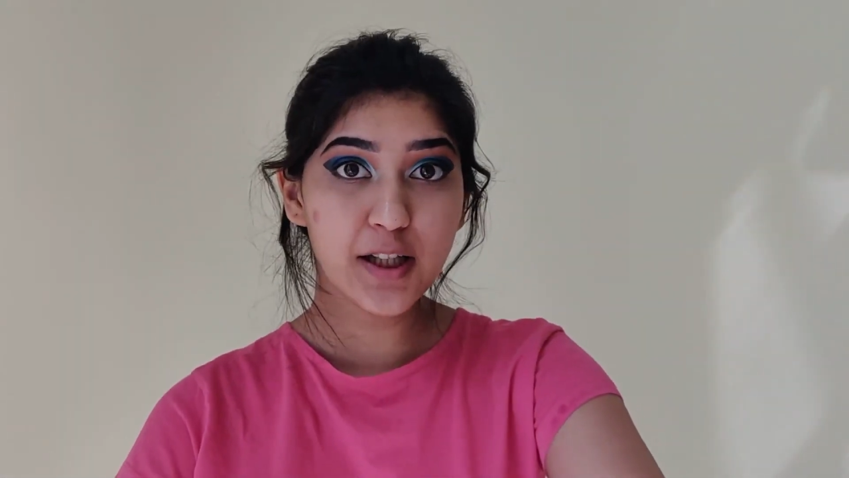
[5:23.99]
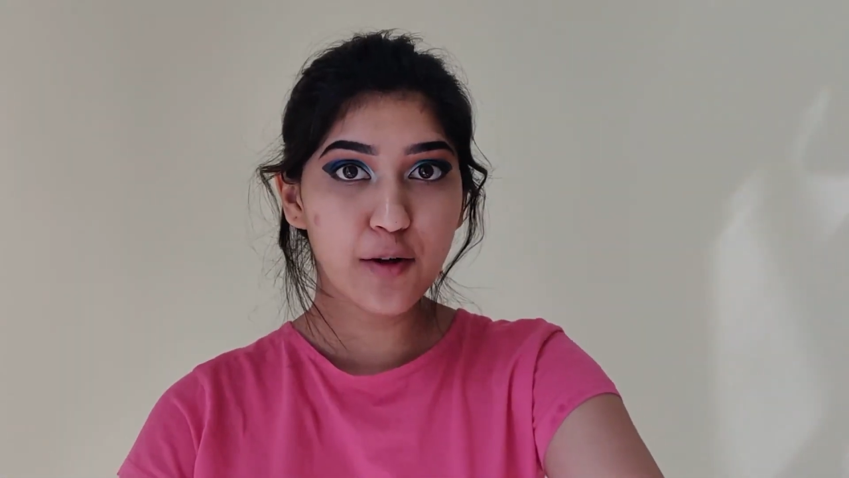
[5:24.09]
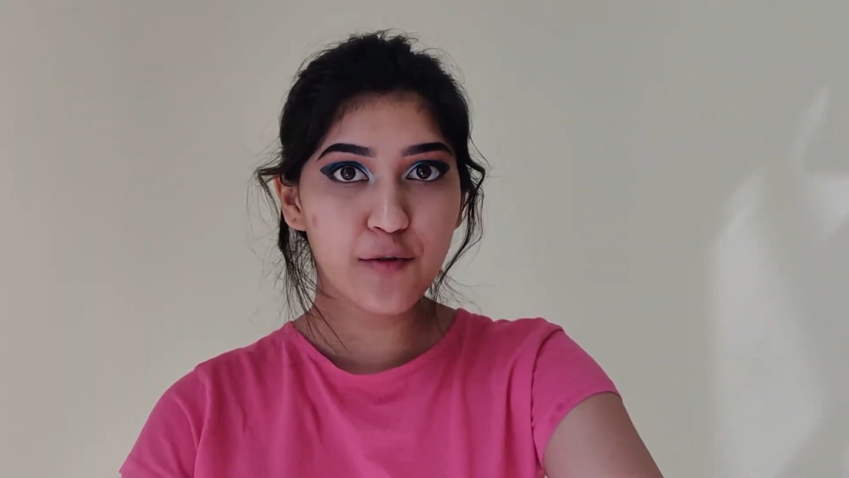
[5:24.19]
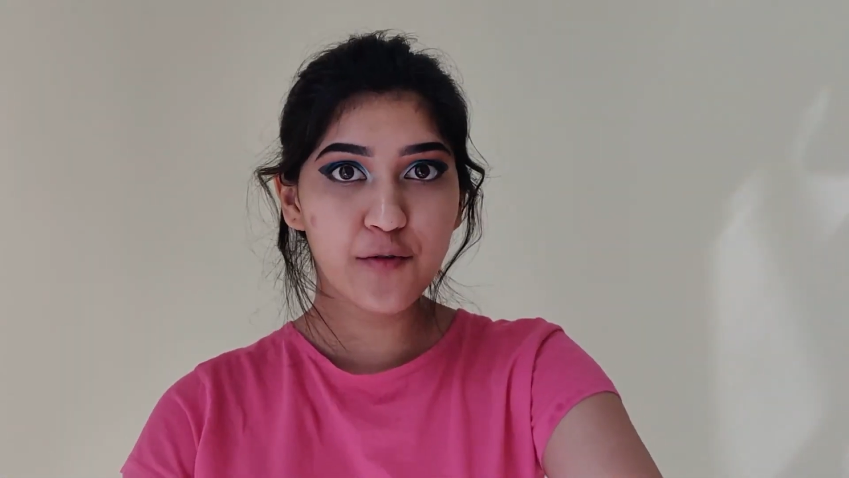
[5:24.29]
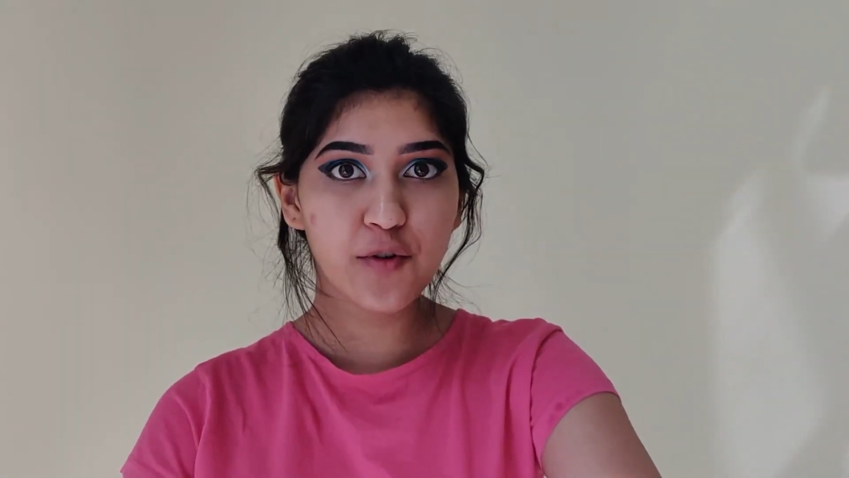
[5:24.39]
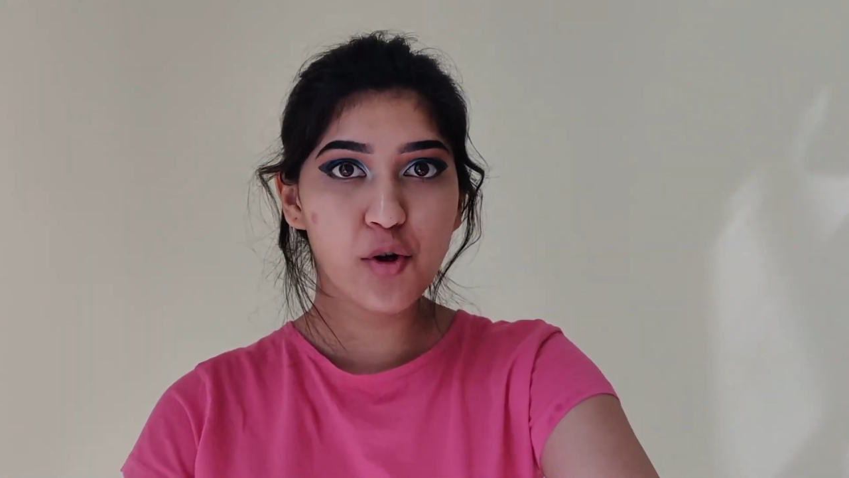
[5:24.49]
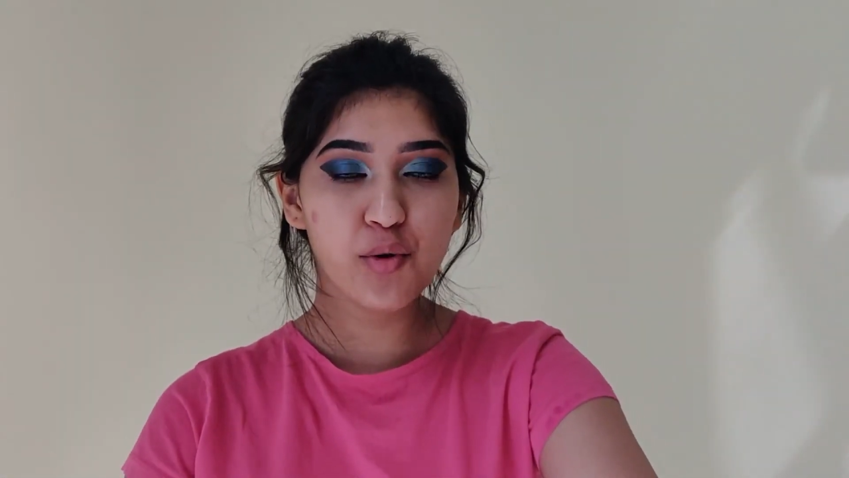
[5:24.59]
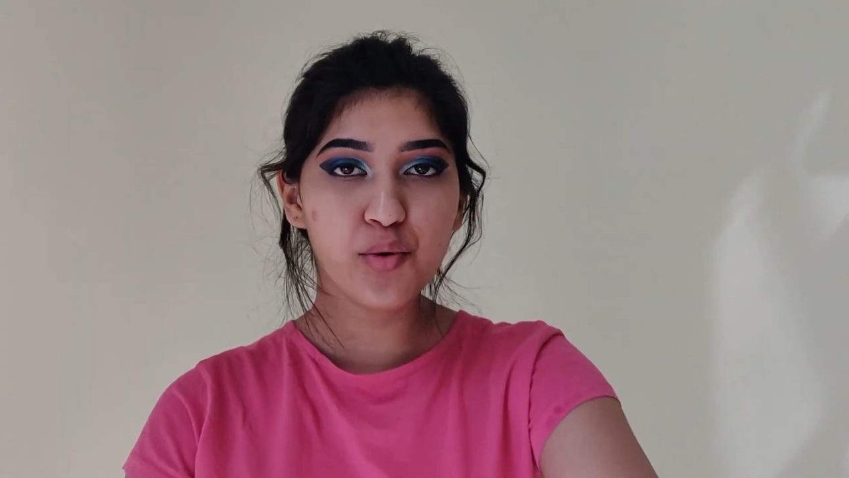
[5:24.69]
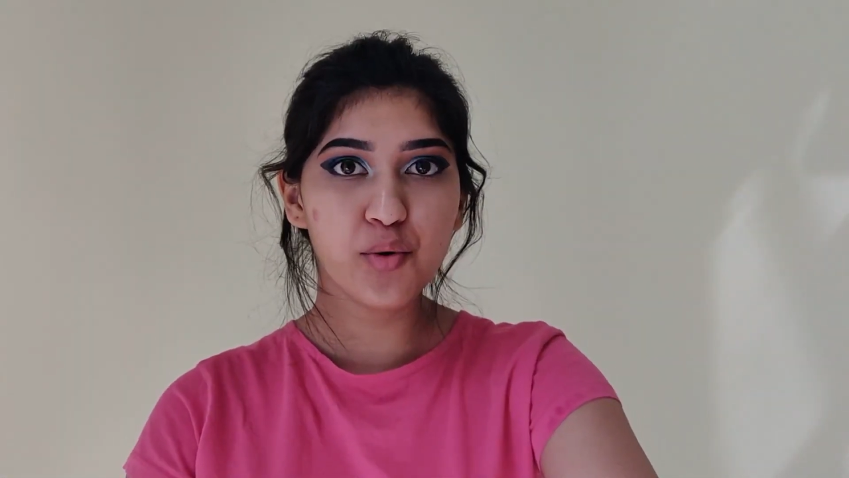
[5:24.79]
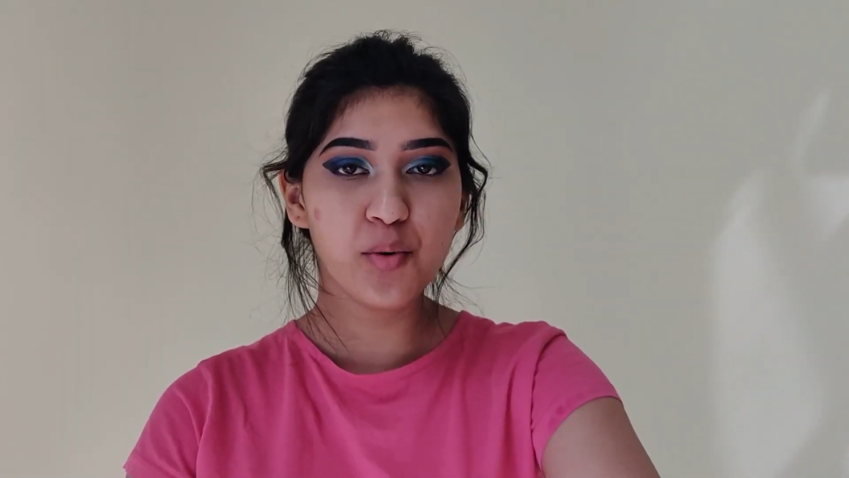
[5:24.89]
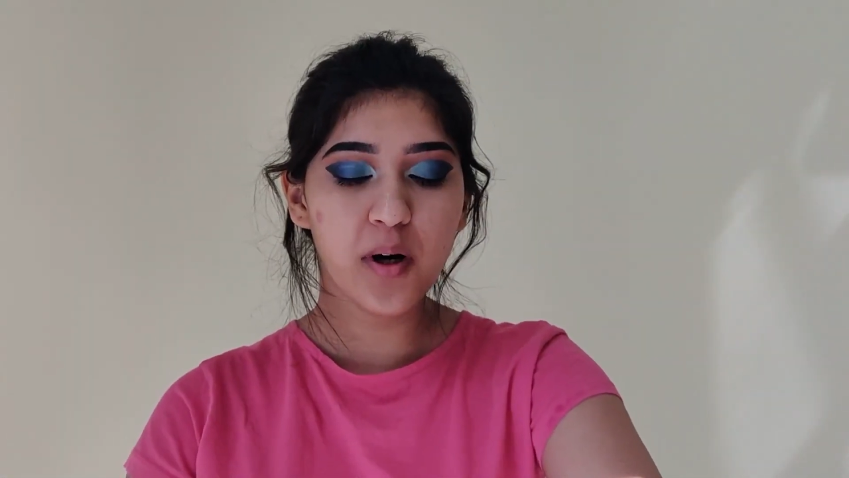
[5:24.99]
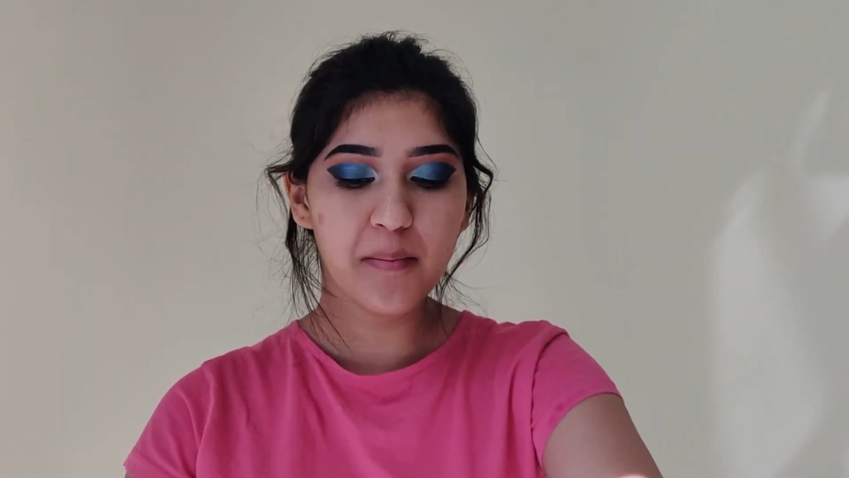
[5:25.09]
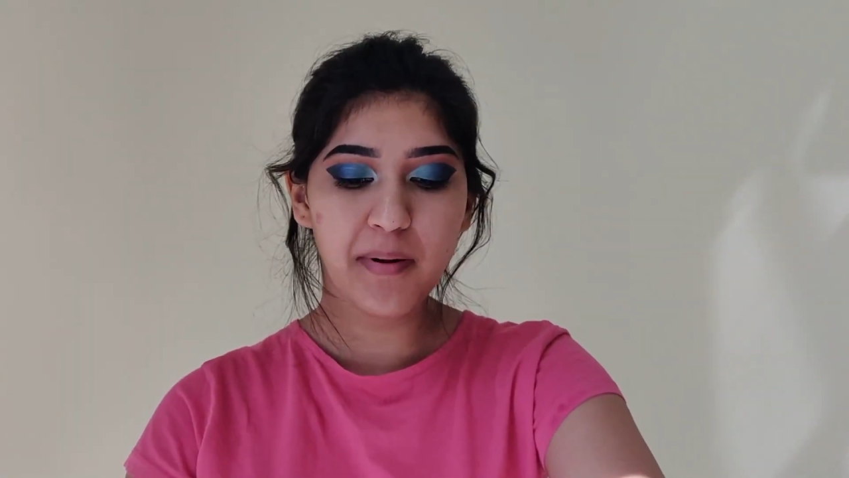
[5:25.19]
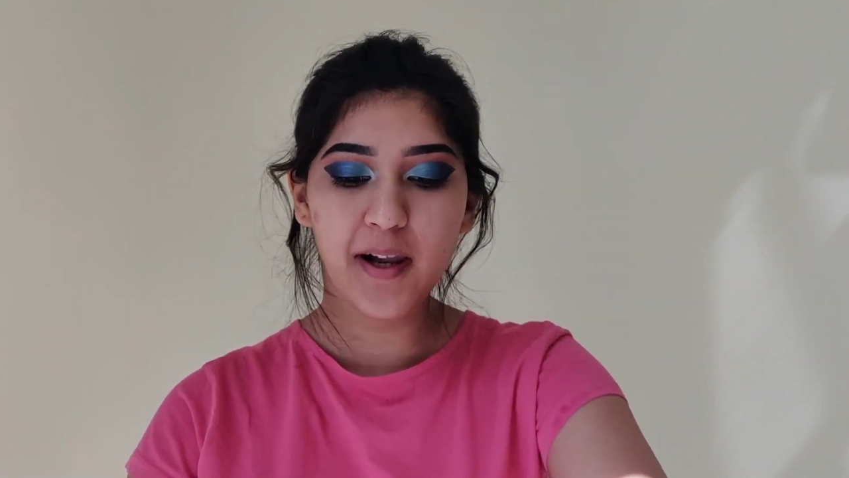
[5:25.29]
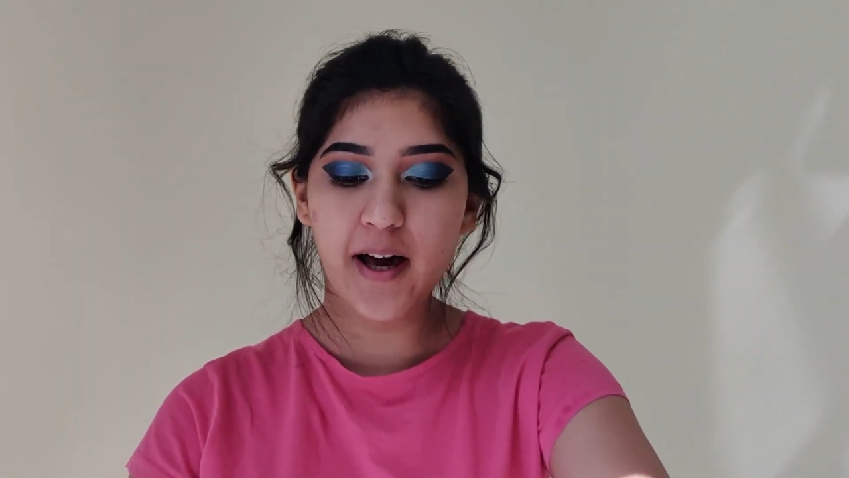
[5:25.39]
if you
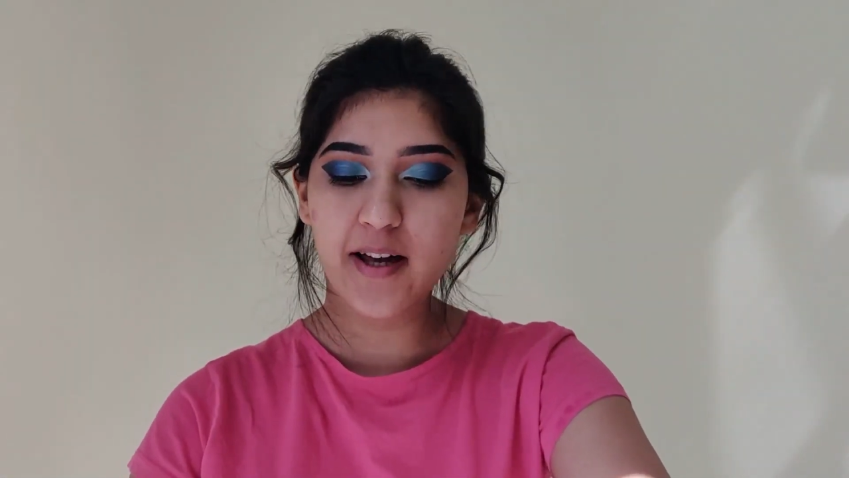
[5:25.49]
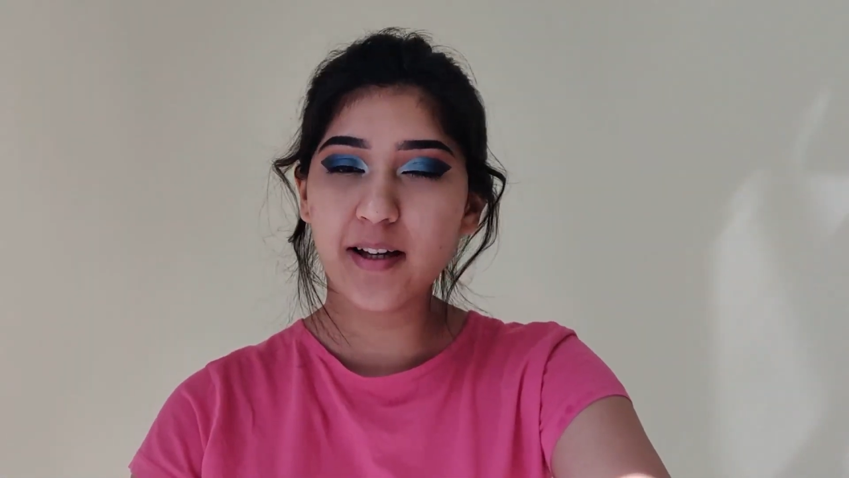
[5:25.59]
apply